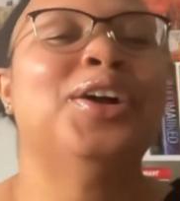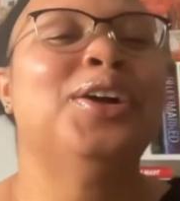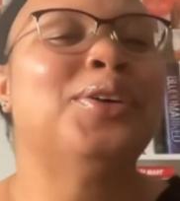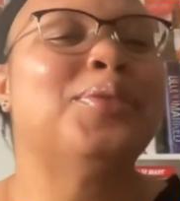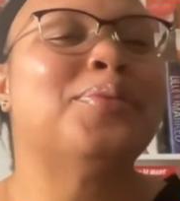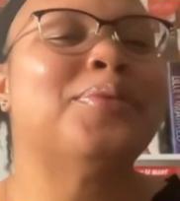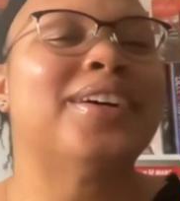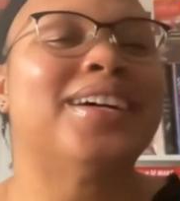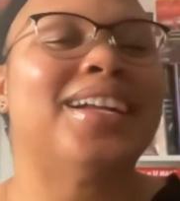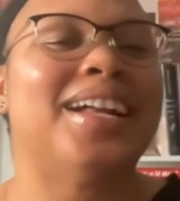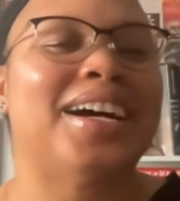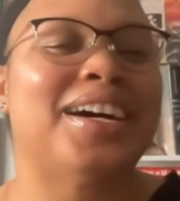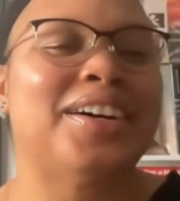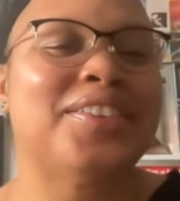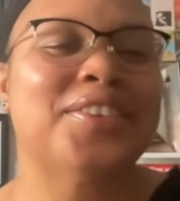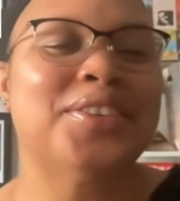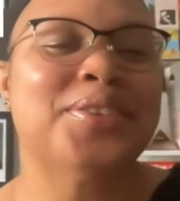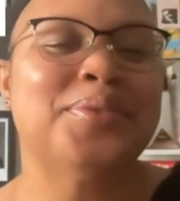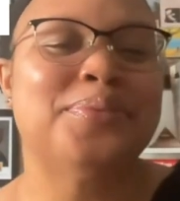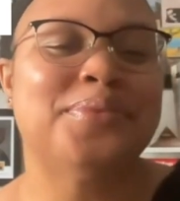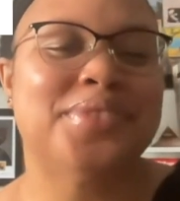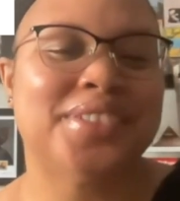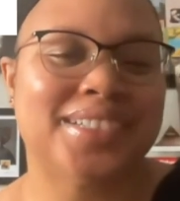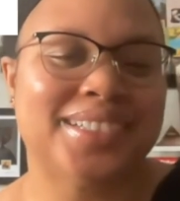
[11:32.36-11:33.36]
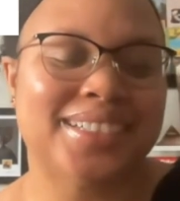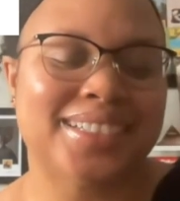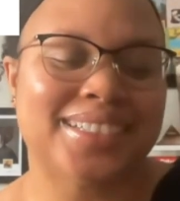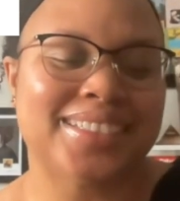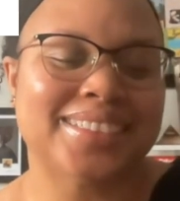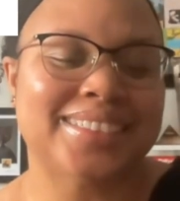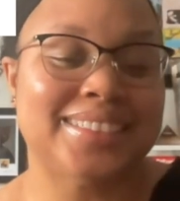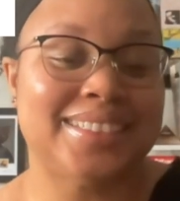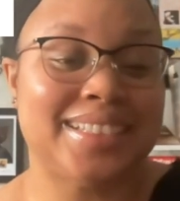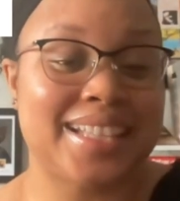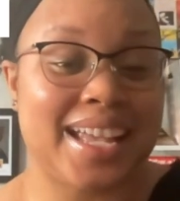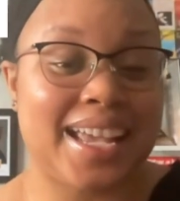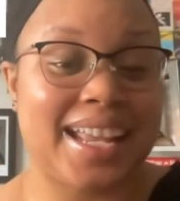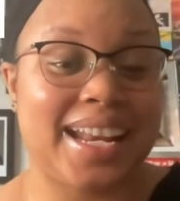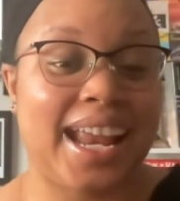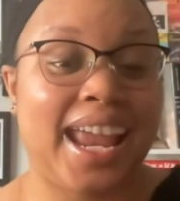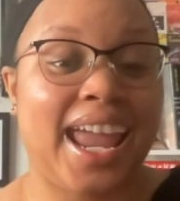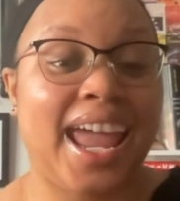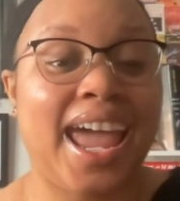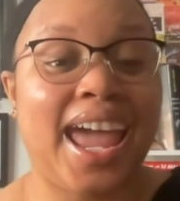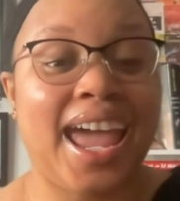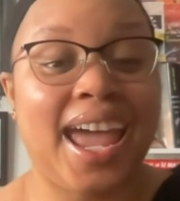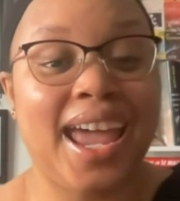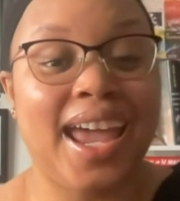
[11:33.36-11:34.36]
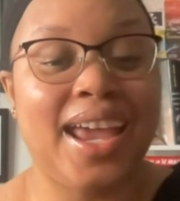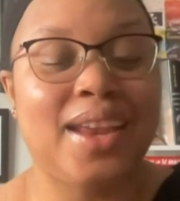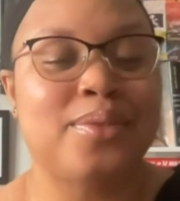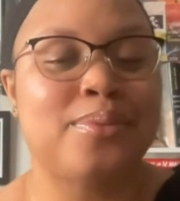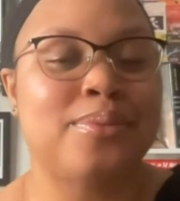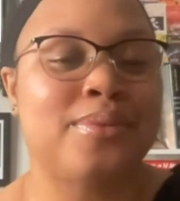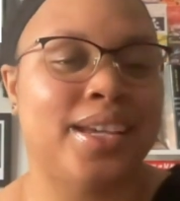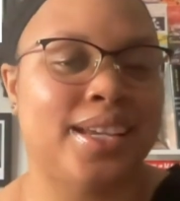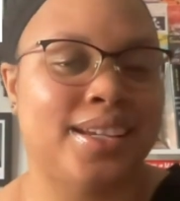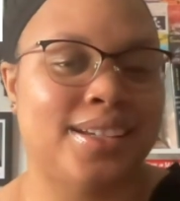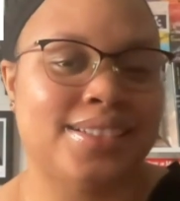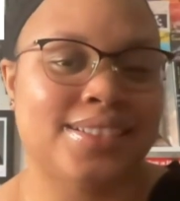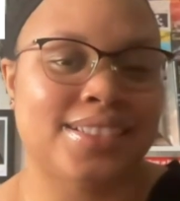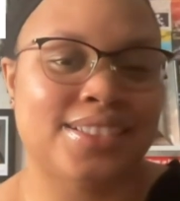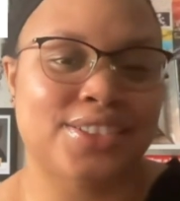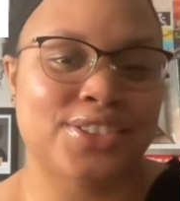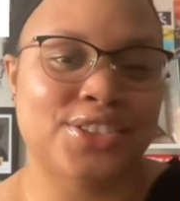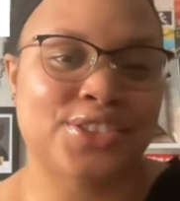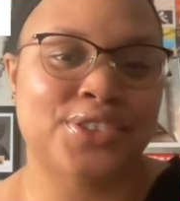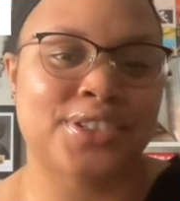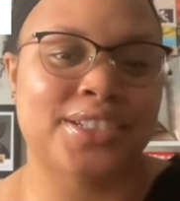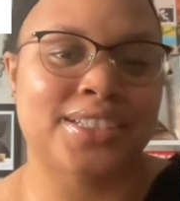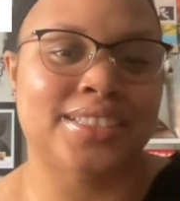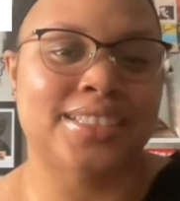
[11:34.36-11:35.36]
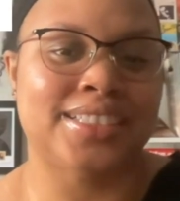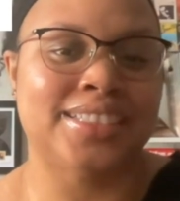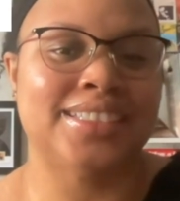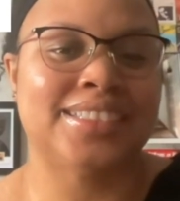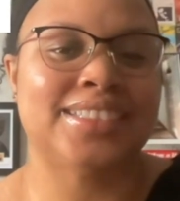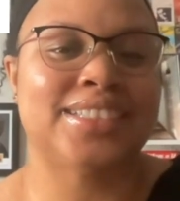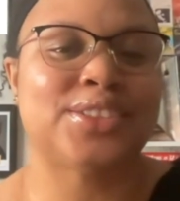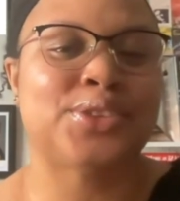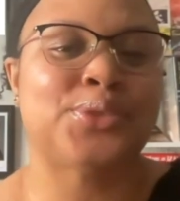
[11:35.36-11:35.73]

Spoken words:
But of the books that had made it to the shortlist,